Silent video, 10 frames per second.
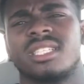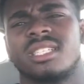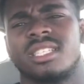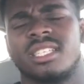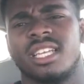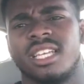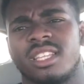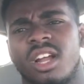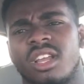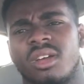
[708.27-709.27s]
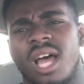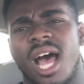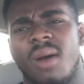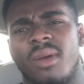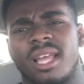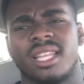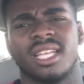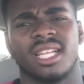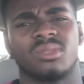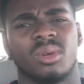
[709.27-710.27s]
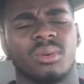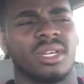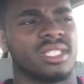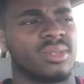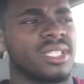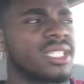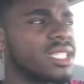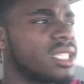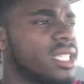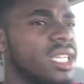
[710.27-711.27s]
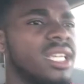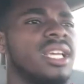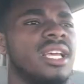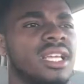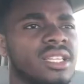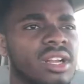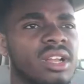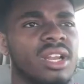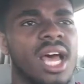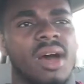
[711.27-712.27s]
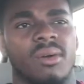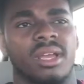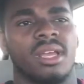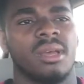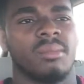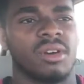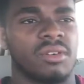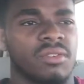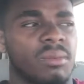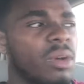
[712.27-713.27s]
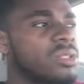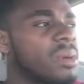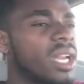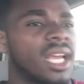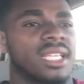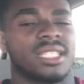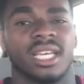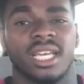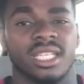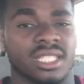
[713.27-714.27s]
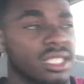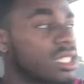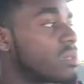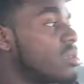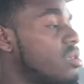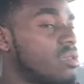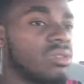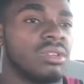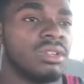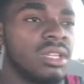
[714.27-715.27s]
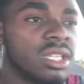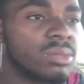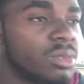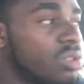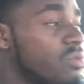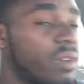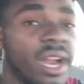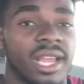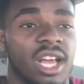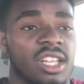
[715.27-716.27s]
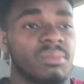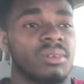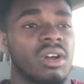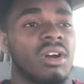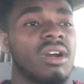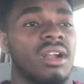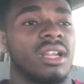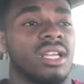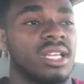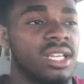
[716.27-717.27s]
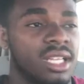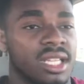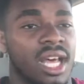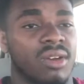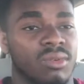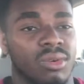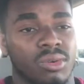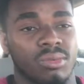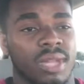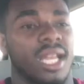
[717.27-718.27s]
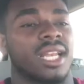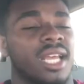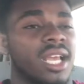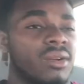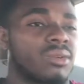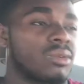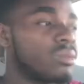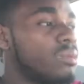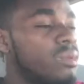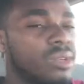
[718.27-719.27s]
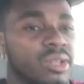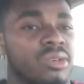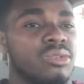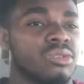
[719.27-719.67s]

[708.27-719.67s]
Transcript: the city, 30 on the highway. I think that's what it was. 26 in the city, 30 on the highway. But for the most part, like I said, this is a smooth, very comfortable car. A lot of room, a lot of leg room, cool